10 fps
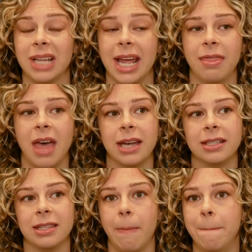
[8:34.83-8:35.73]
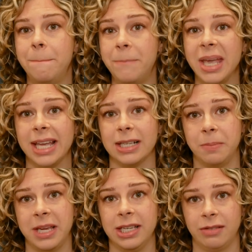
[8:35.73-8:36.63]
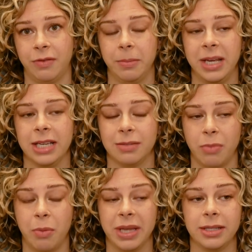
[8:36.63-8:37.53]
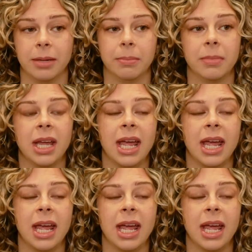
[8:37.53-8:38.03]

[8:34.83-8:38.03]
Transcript: And that is the biggest piece for me is momentum.